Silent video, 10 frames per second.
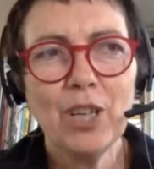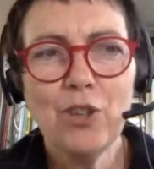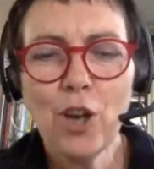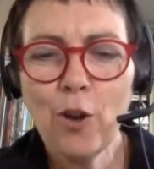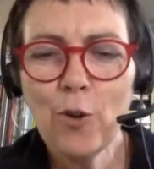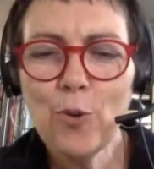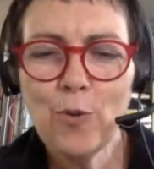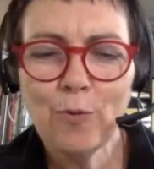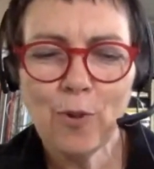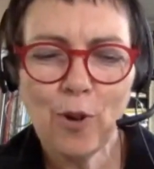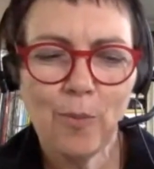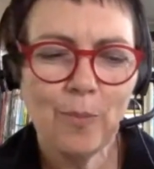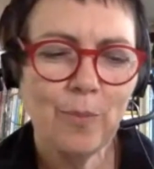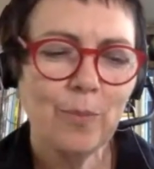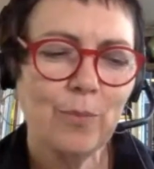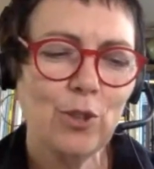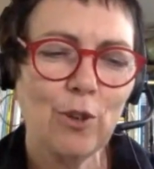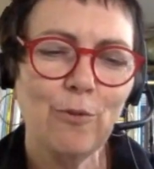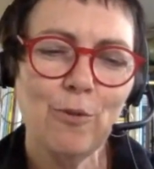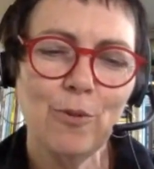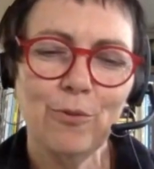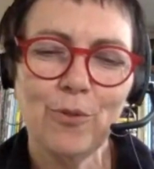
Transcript: we know from, you know,